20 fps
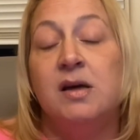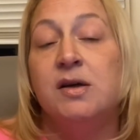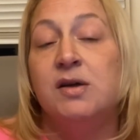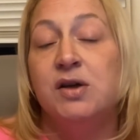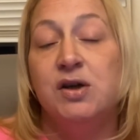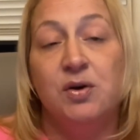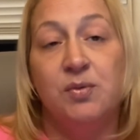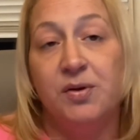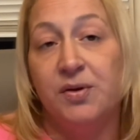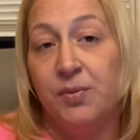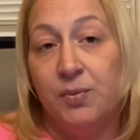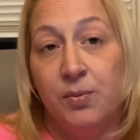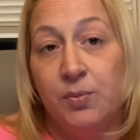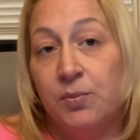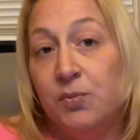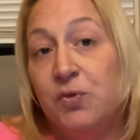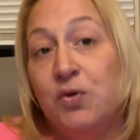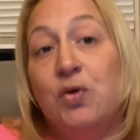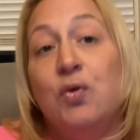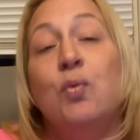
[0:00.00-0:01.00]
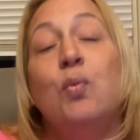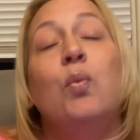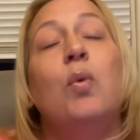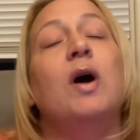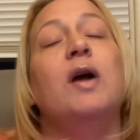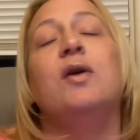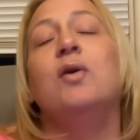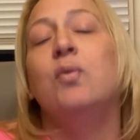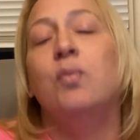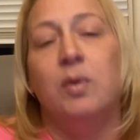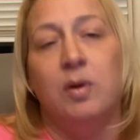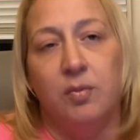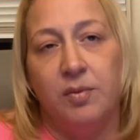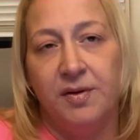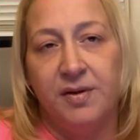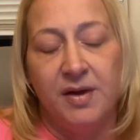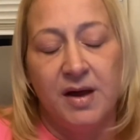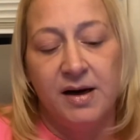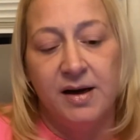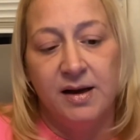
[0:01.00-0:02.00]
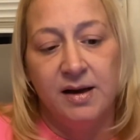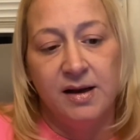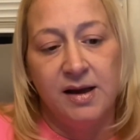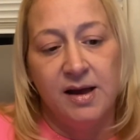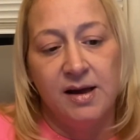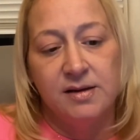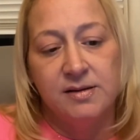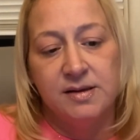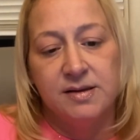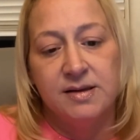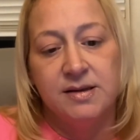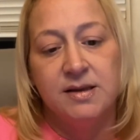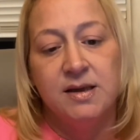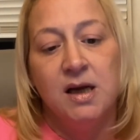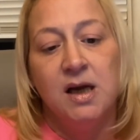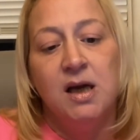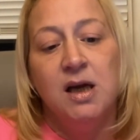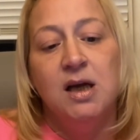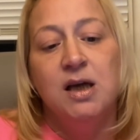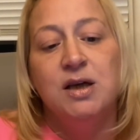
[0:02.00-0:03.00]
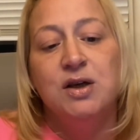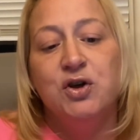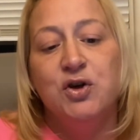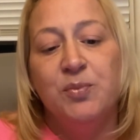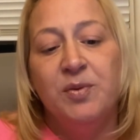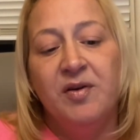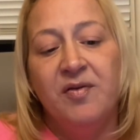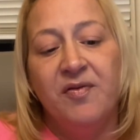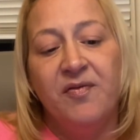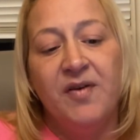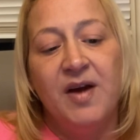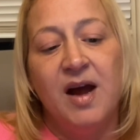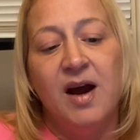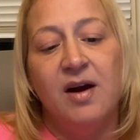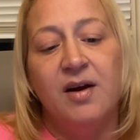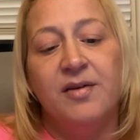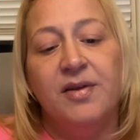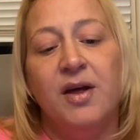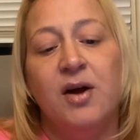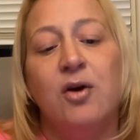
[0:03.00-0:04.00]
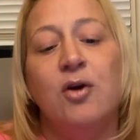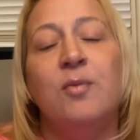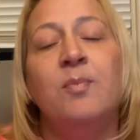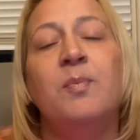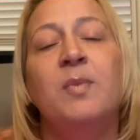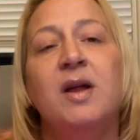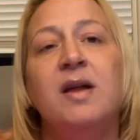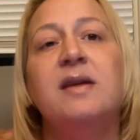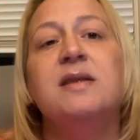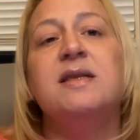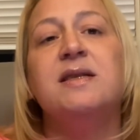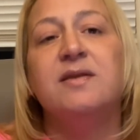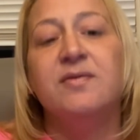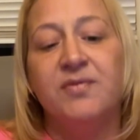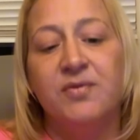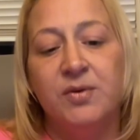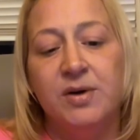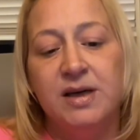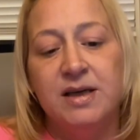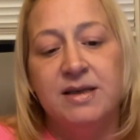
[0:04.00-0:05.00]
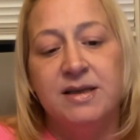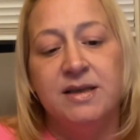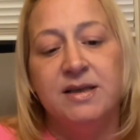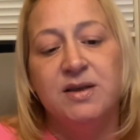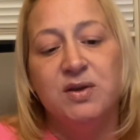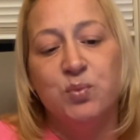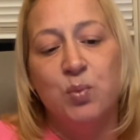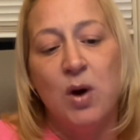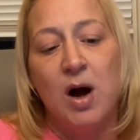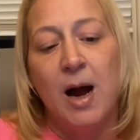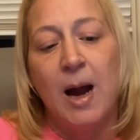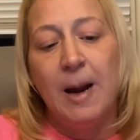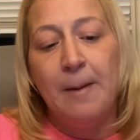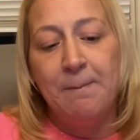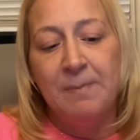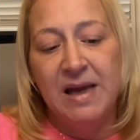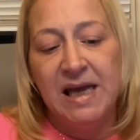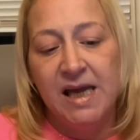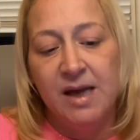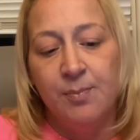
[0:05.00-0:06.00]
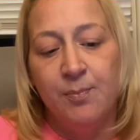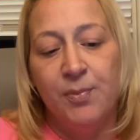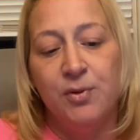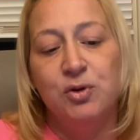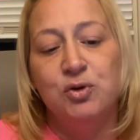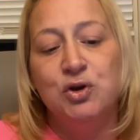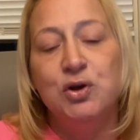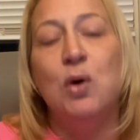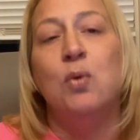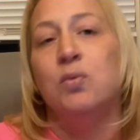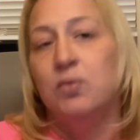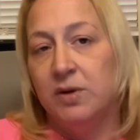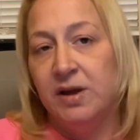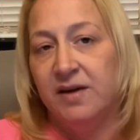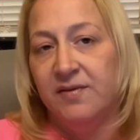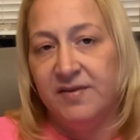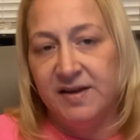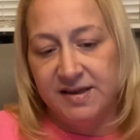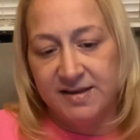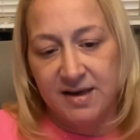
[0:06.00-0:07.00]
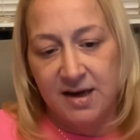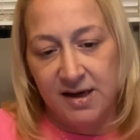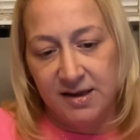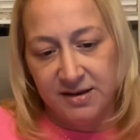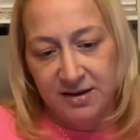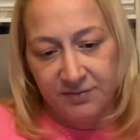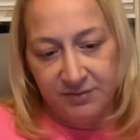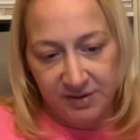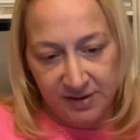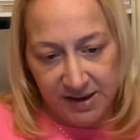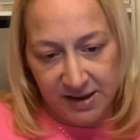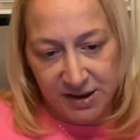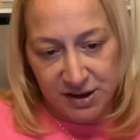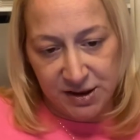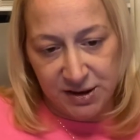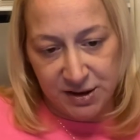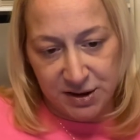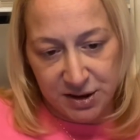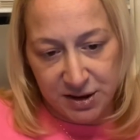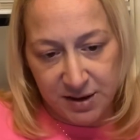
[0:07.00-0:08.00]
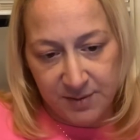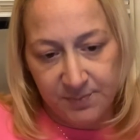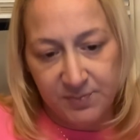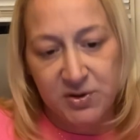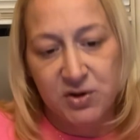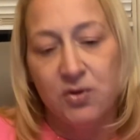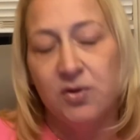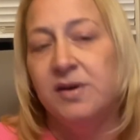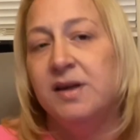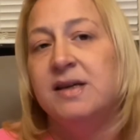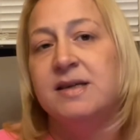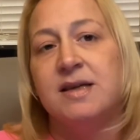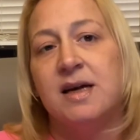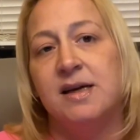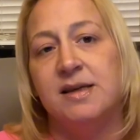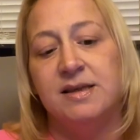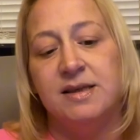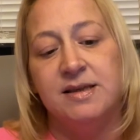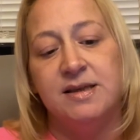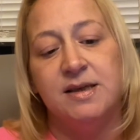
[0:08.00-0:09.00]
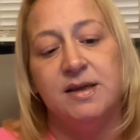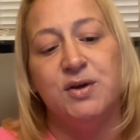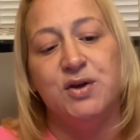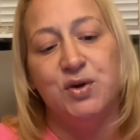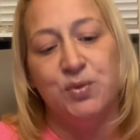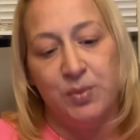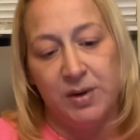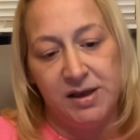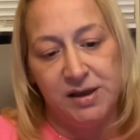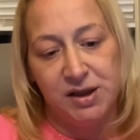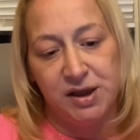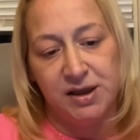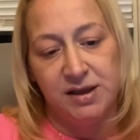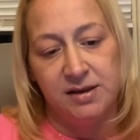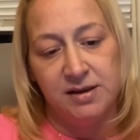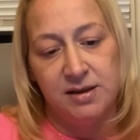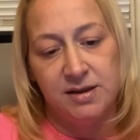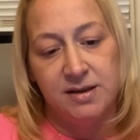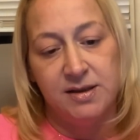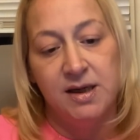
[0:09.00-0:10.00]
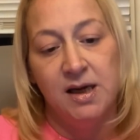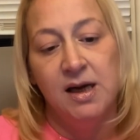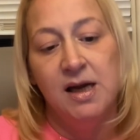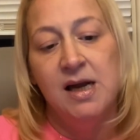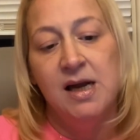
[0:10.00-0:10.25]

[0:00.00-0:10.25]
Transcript: Do with do what you will with that, I guess. To be fair, there are millions of reasons why people don't leave these kinds of relationships or these kinds of situations.